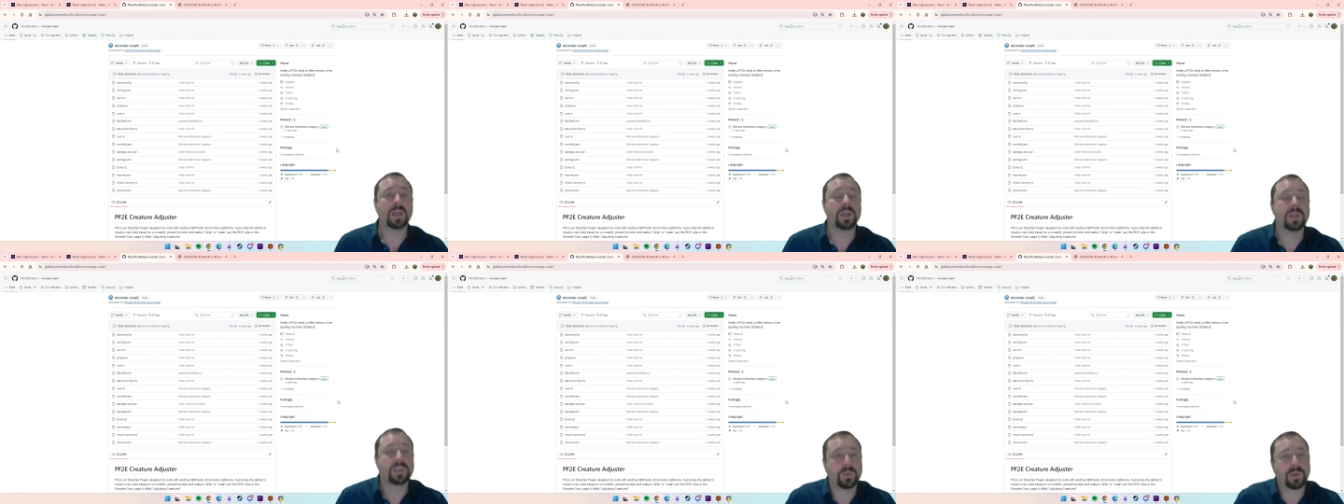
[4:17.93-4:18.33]

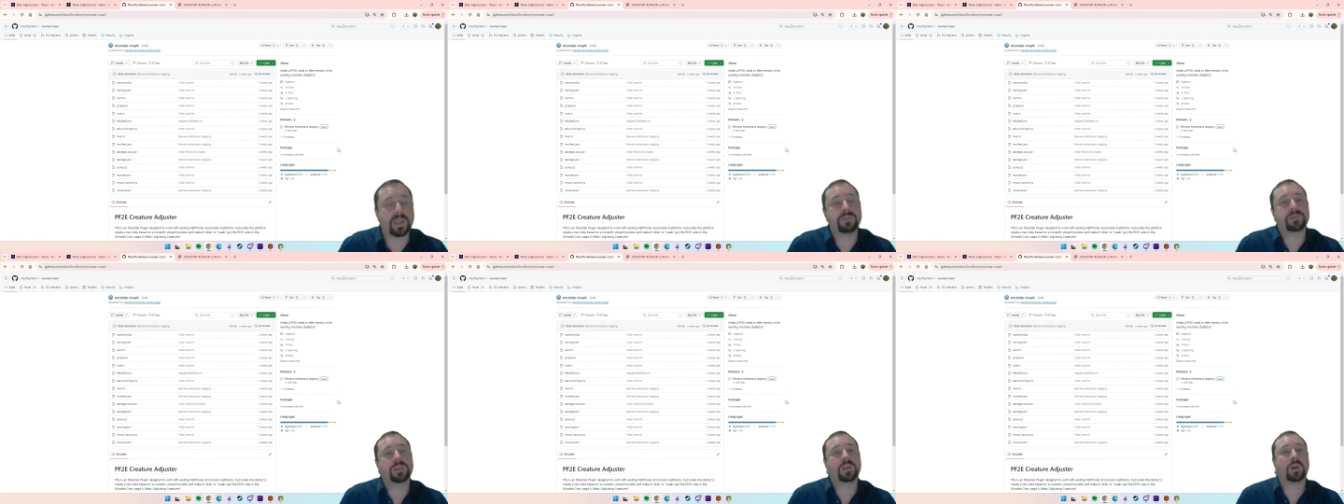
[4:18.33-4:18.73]
So we're going
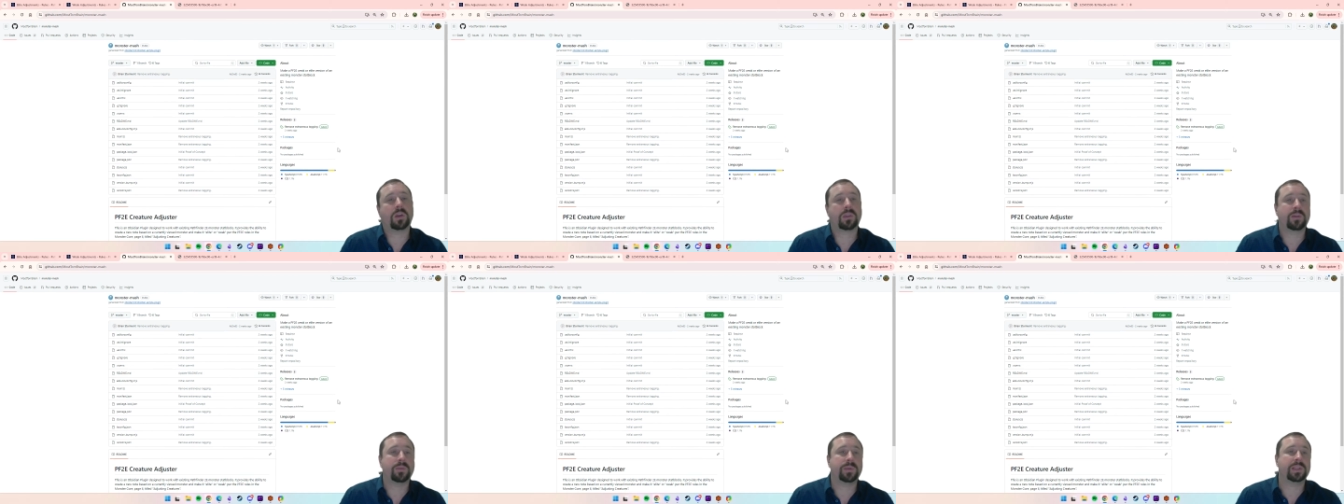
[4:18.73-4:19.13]
to have to go
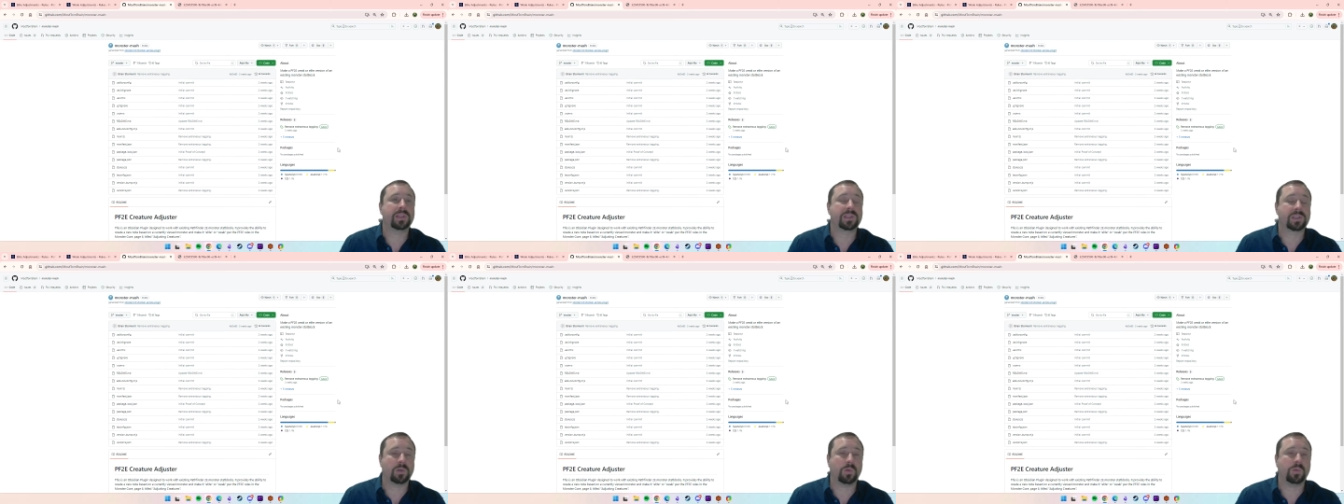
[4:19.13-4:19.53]
through and
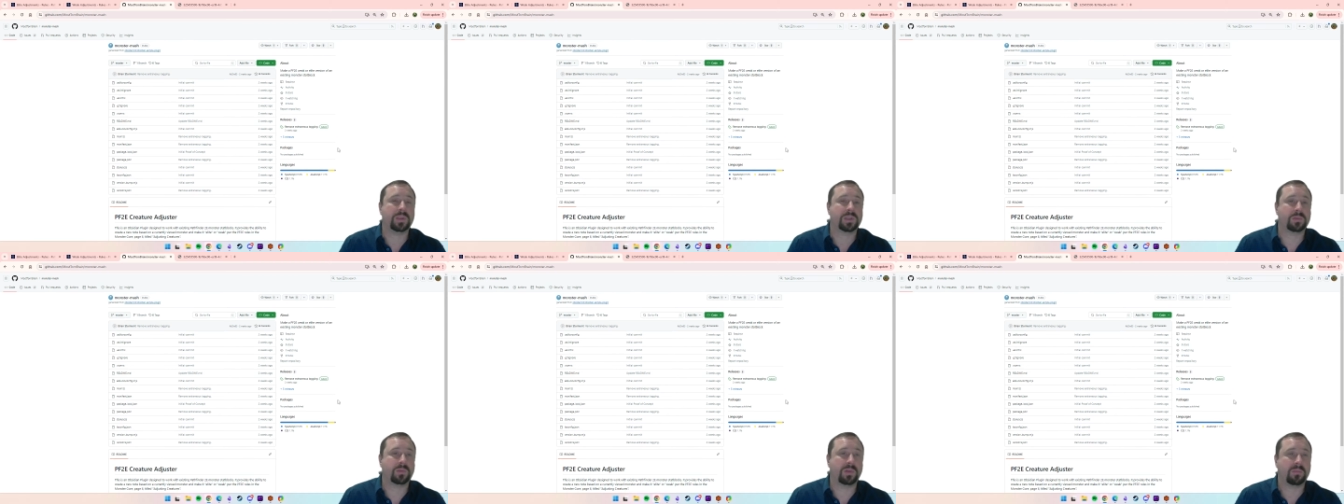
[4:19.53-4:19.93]
install
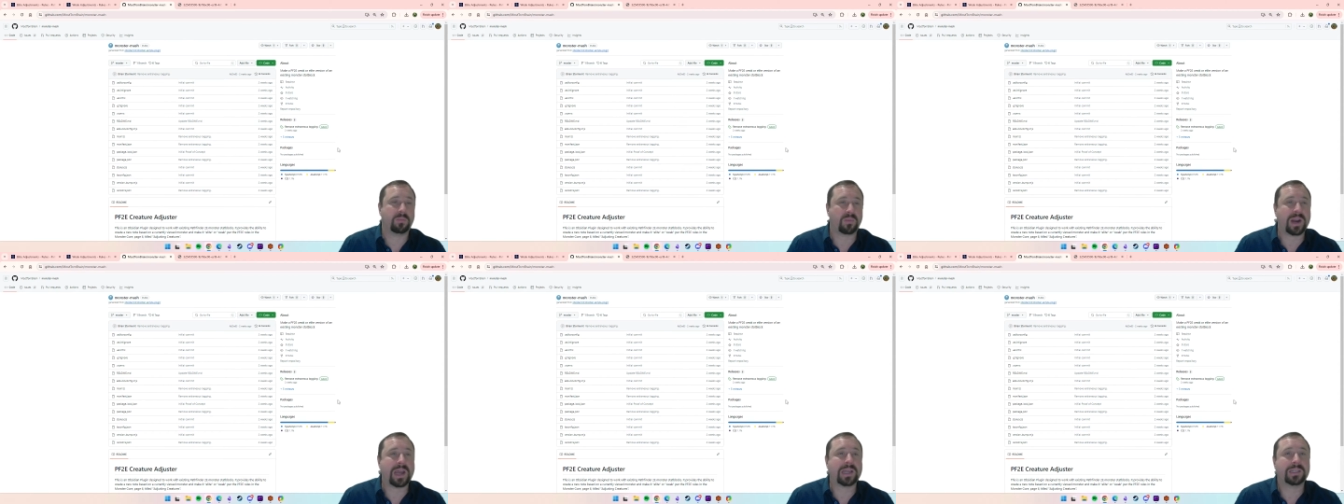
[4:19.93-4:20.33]
this with
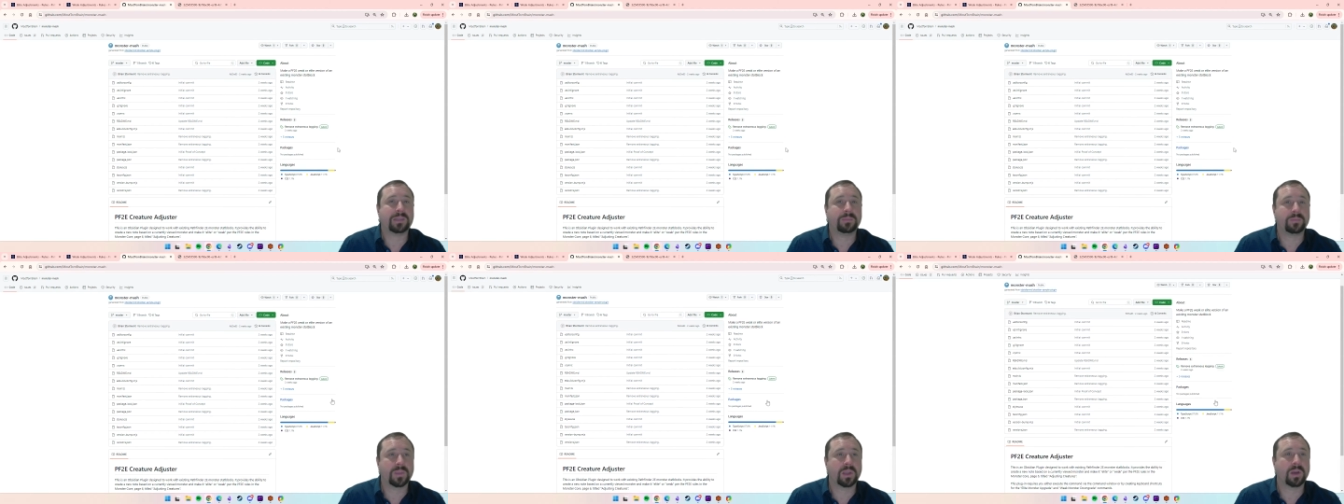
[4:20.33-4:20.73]
BRAT.
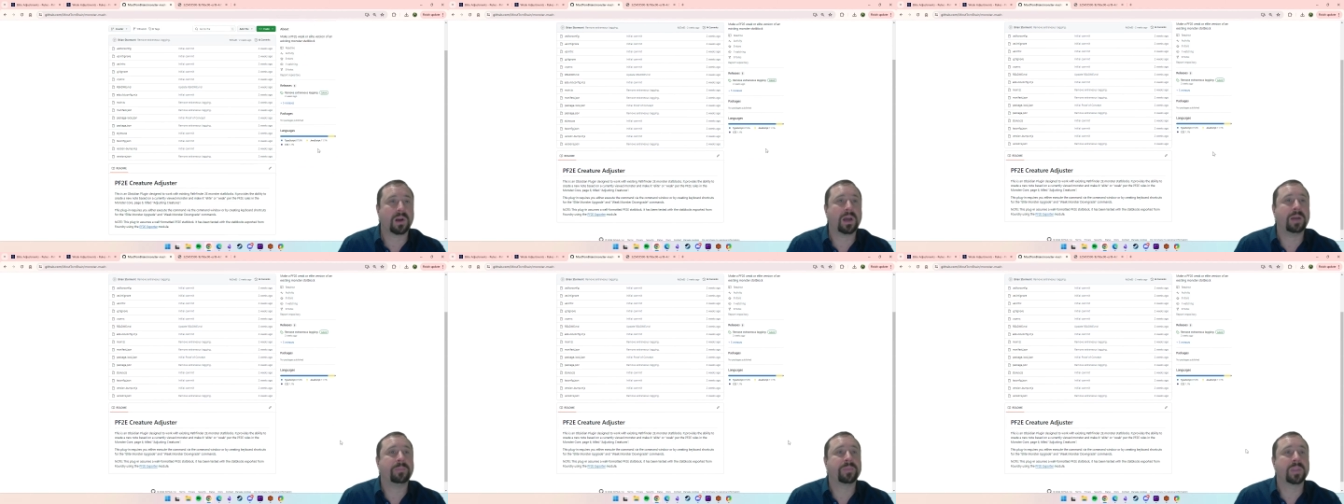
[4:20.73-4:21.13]
All
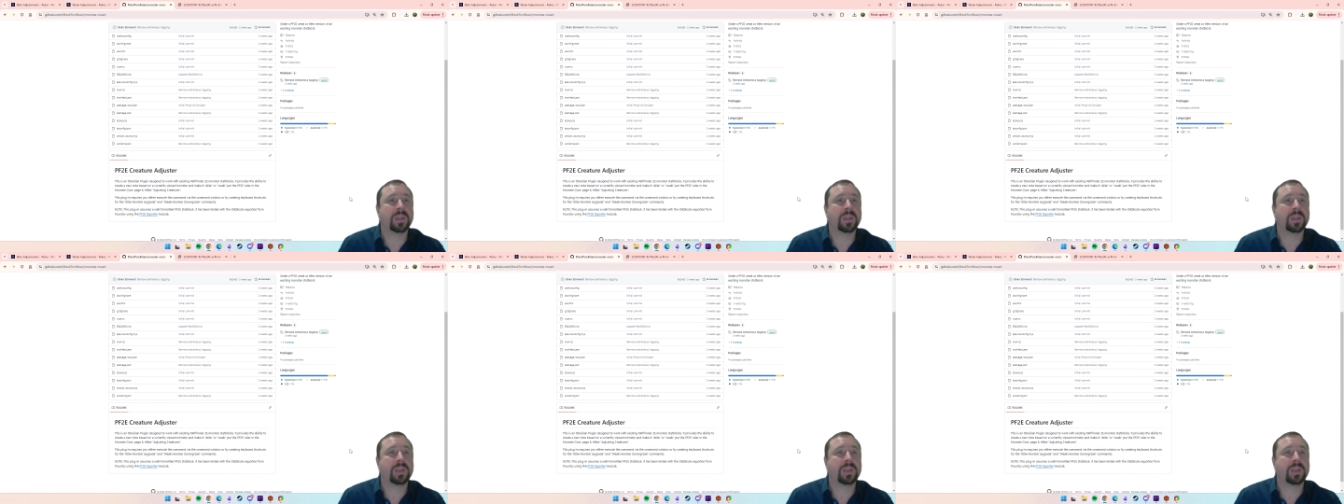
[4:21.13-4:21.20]
right.